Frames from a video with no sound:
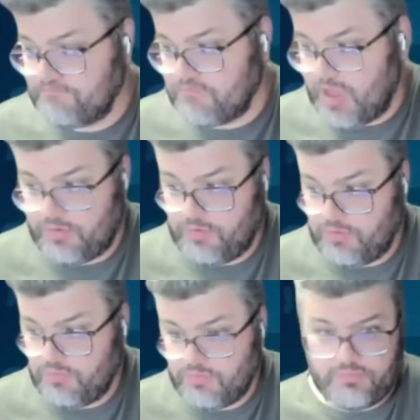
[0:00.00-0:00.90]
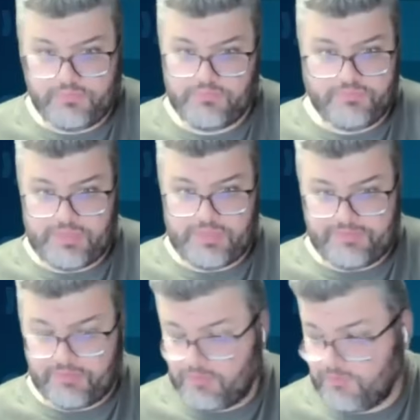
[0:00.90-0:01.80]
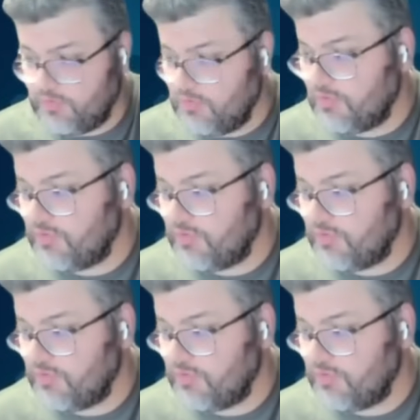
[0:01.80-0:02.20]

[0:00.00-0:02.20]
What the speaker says: I don't know. That's something for you to